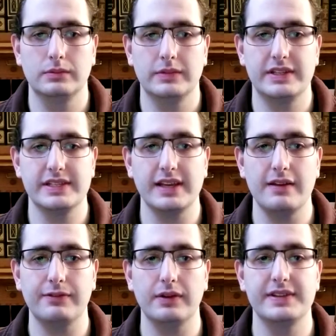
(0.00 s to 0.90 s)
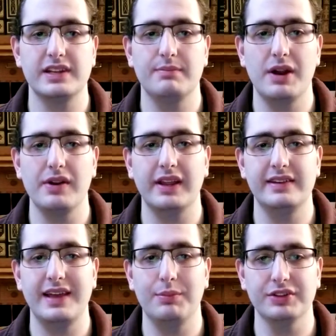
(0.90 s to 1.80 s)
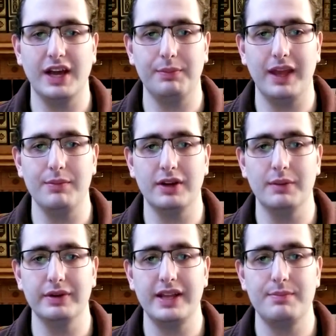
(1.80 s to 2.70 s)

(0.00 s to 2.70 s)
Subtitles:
Decipher is an American tabletop game company